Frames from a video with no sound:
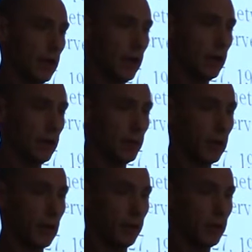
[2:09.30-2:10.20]
and the
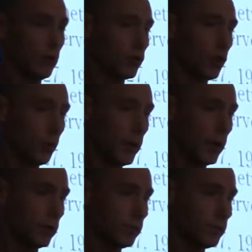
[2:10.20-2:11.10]
beloved control
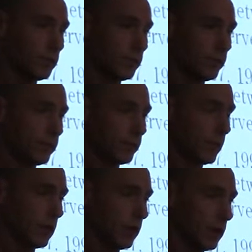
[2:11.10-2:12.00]
panel.
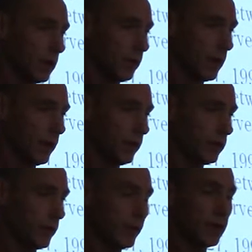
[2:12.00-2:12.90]
And then on May 22,
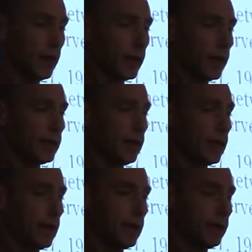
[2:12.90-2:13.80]

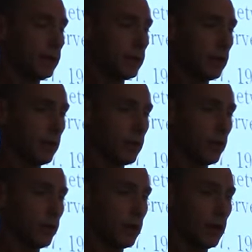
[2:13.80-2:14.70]
1990, the
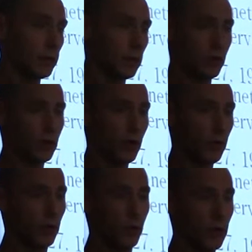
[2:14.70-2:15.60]
third time's the
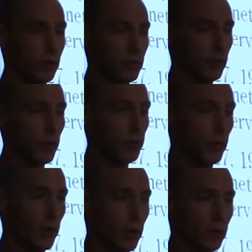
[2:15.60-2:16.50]
charm with Windows
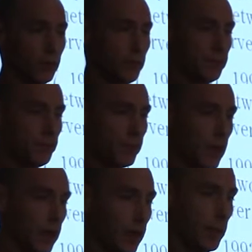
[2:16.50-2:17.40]
3.0.
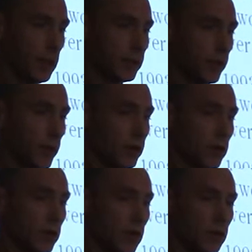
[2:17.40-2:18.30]
And it becomes the first
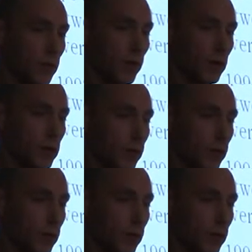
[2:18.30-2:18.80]
successful version